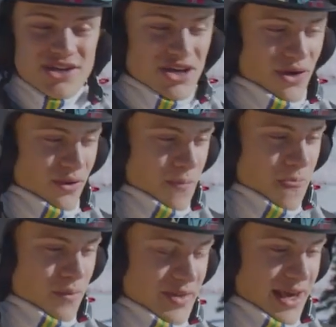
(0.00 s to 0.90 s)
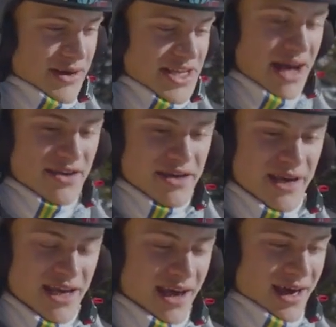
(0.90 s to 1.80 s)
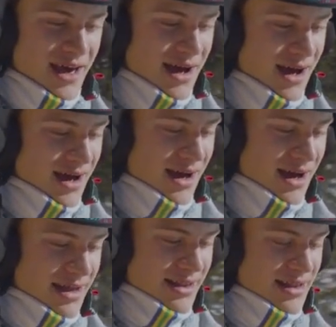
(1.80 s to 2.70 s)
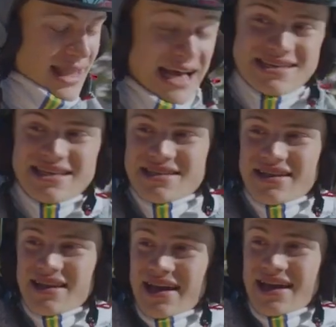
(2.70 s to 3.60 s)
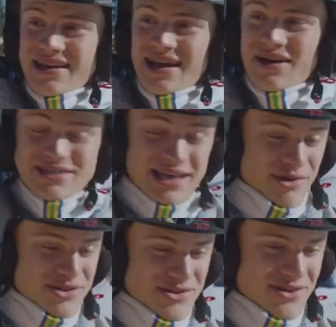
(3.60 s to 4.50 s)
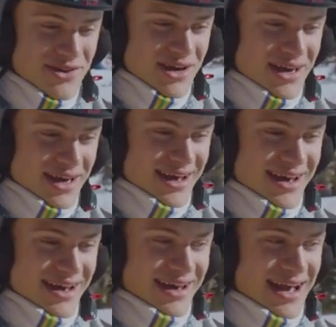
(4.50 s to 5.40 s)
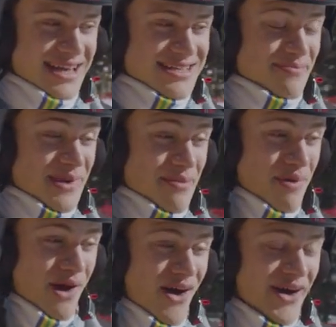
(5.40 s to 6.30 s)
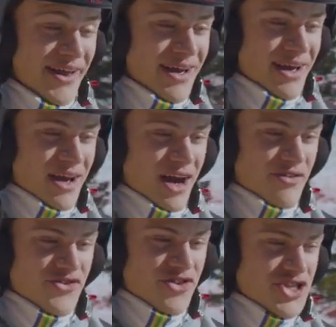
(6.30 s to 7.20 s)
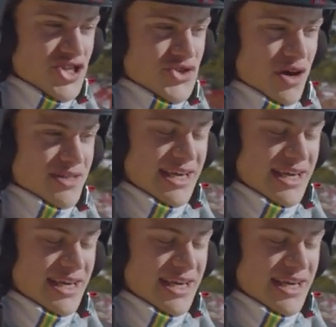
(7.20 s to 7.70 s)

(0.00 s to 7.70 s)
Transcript: So when they reached out to me uh, last season and I was able to uh, actually be a part of such a strong